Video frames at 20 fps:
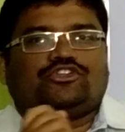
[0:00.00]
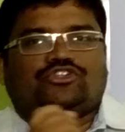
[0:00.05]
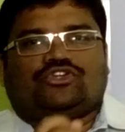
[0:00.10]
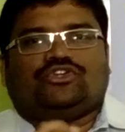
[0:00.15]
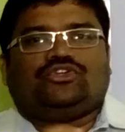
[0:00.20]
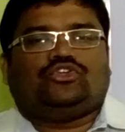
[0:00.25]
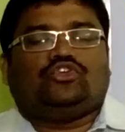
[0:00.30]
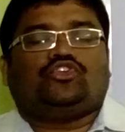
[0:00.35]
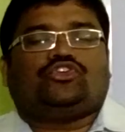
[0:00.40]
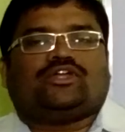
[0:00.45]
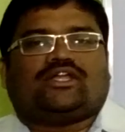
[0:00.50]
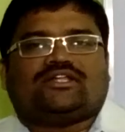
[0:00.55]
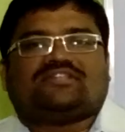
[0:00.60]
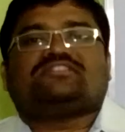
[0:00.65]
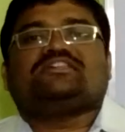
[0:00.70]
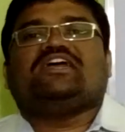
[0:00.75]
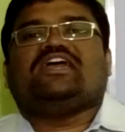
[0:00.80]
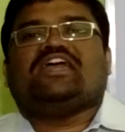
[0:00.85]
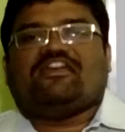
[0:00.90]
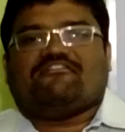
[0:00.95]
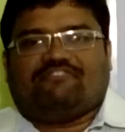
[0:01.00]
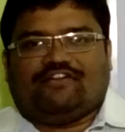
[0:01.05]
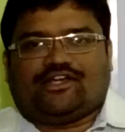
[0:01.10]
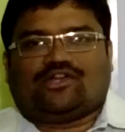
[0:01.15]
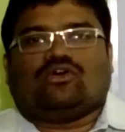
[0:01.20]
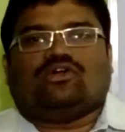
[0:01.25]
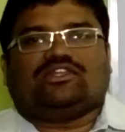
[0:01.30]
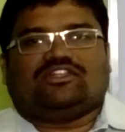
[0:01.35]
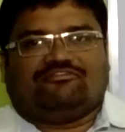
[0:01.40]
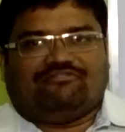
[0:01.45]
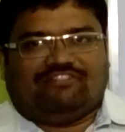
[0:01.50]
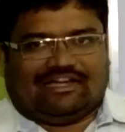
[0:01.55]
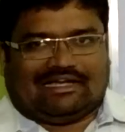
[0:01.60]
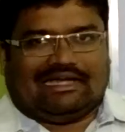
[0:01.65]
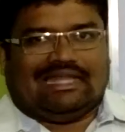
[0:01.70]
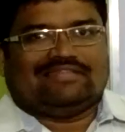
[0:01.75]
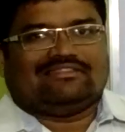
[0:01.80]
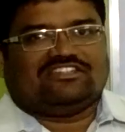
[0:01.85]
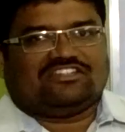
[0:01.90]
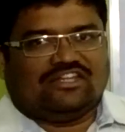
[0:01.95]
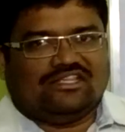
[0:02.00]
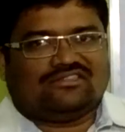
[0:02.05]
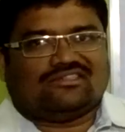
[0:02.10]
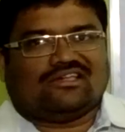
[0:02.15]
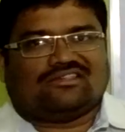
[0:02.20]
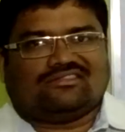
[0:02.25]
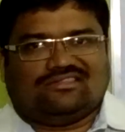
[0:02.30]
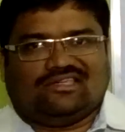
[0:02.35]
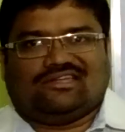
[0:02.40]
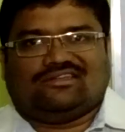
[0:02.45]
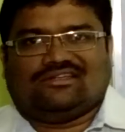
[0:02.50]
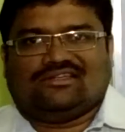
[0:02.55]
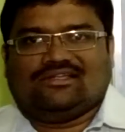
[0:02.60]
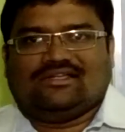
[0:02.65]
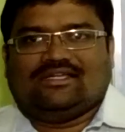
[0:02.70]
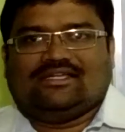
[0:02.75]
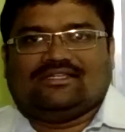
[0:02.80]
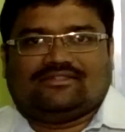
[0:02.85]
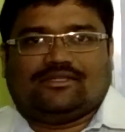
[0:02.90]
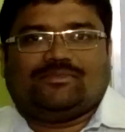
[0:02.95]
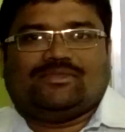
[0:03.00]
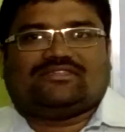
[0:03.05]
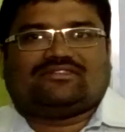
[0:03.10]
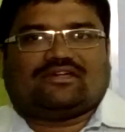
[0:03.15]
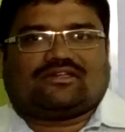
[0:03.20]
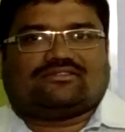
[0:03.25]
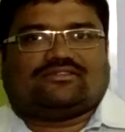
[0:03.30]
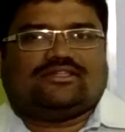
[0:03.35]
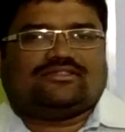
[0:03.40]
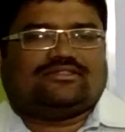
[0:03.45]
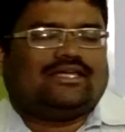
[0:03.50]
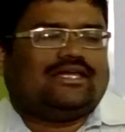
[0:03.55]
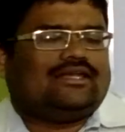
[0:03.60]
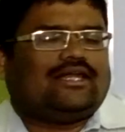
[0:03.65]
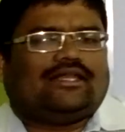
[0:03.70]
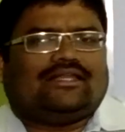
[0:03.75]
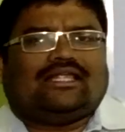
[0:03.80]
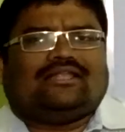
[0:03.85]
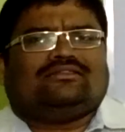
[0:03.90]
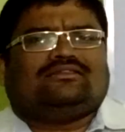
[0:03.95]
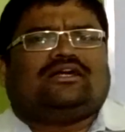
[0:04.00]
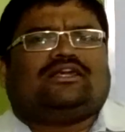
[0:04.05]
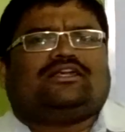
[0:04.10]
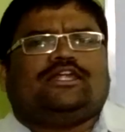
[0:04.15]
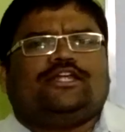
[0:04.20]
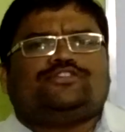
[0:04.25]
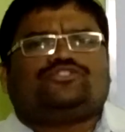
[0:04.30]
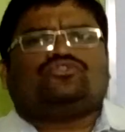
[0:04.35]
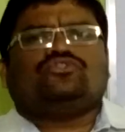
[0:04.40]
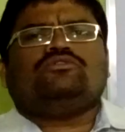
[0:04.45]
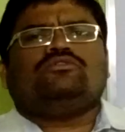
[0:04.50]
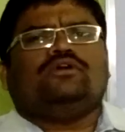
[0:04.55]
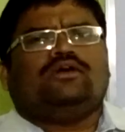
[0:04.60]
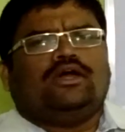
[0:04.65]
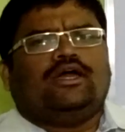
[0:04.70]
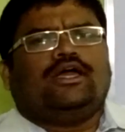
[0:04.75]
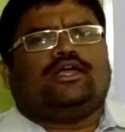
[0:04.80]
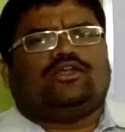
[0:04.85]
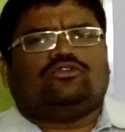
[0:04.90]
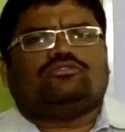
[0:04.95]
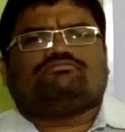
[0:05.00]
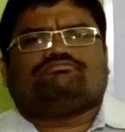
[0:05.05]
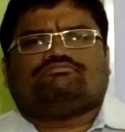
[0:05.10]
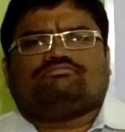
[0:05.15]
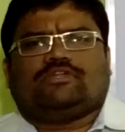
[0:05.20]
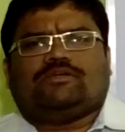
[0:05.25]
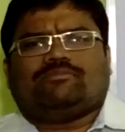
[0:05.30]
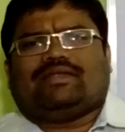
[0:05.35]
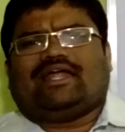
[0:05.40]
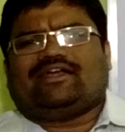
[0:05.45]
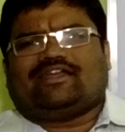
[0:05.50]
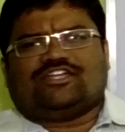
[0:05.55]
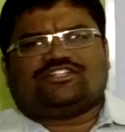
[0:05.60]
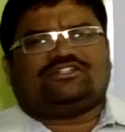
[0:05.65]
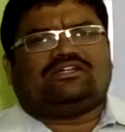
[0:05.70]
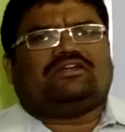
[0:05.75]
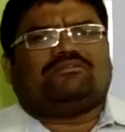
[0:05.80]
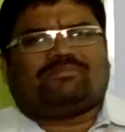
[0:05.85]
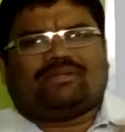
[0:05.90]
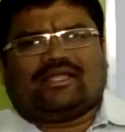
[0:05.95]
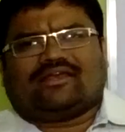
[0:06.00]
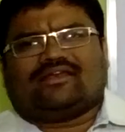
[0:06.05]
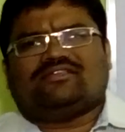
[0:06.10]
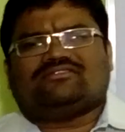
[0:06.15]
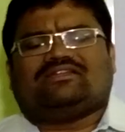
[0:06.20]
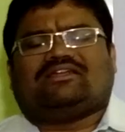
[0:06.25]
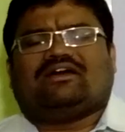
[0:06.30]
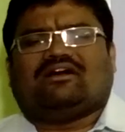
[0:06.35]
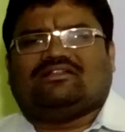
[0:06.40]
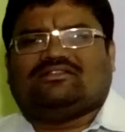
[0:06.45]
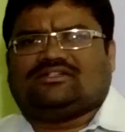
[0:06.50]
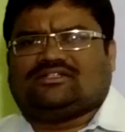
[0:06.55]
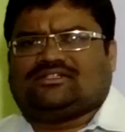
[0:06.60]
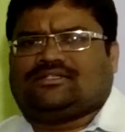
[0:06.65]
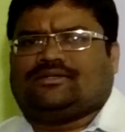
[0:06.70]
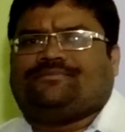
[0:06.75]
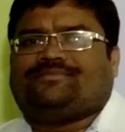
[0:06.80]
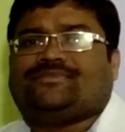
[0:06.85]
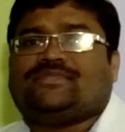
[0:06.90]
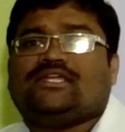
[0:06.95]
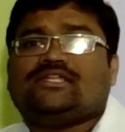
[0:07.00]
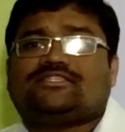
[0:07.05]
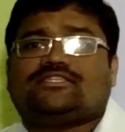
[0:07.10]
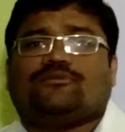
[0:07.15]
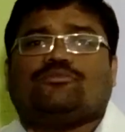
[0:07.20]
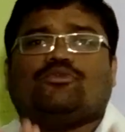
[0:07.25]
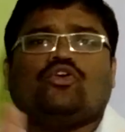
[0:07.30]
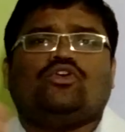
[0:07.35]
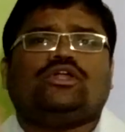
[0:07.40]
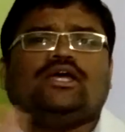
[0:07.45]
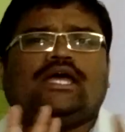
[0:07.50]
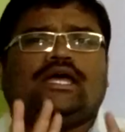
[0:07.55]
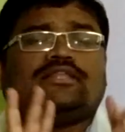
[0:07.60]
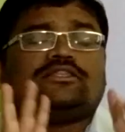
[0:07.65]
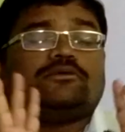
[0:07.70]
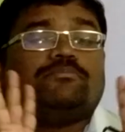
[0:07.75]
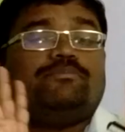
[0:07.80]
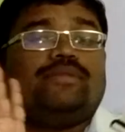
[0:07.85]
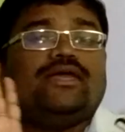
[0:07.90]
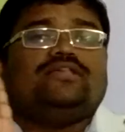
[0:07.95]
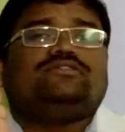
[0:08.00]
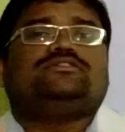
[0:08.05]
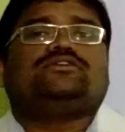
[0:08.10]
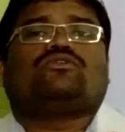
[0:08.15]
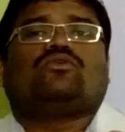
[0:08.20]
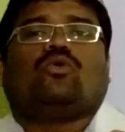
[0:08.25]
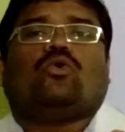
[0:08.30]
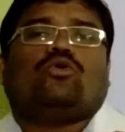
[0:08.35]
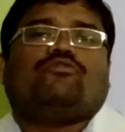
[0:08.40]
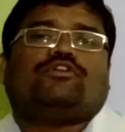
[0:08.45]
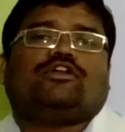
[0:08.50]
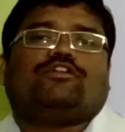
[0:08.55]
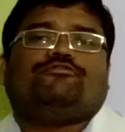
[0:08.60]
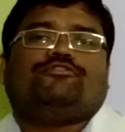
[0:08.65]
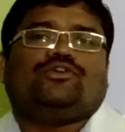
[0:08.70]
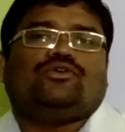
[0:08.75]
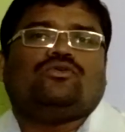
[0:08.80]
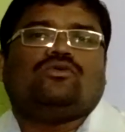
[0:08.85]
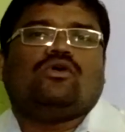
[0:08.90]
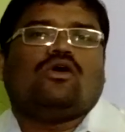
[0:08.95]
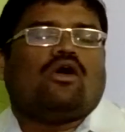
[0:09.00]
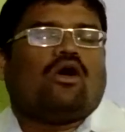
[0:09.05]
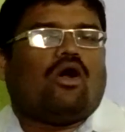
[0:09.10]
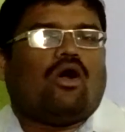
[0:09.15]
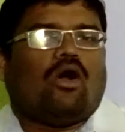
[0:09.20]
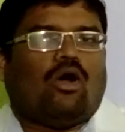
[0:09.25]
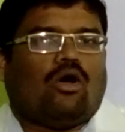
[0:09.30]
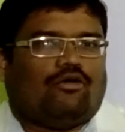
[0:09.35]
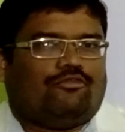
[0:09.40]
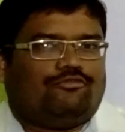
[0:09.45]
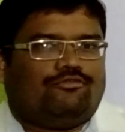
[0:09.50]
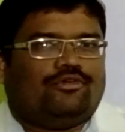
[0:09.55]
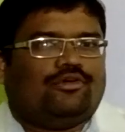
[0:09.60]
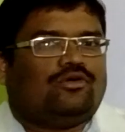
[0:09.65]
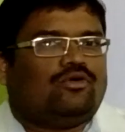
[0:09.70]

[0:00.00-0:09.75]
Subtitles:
uterus if at all the fertilization is success. That means success. Then that leads to implantation, pregnancy, and all that. It's about the basic overview of